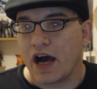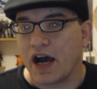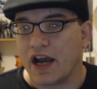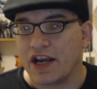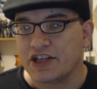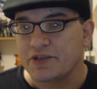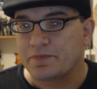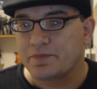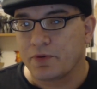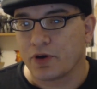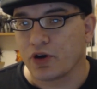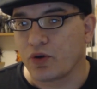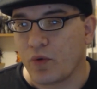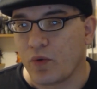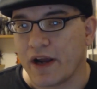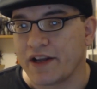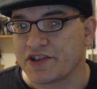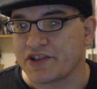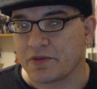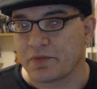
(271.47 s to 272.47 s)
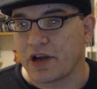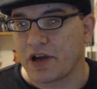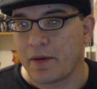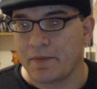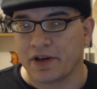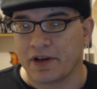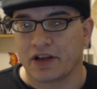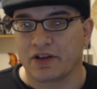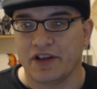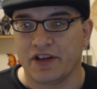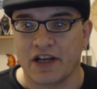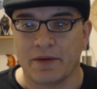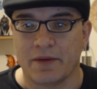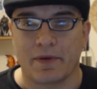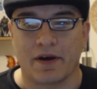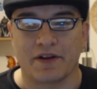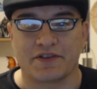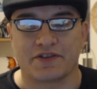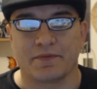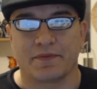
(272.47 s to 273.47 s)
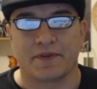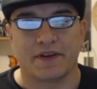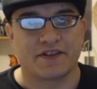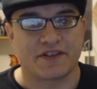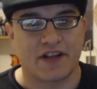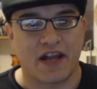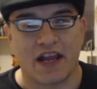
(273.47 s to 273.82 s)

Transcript: Iceberg winds up coming clean about some things,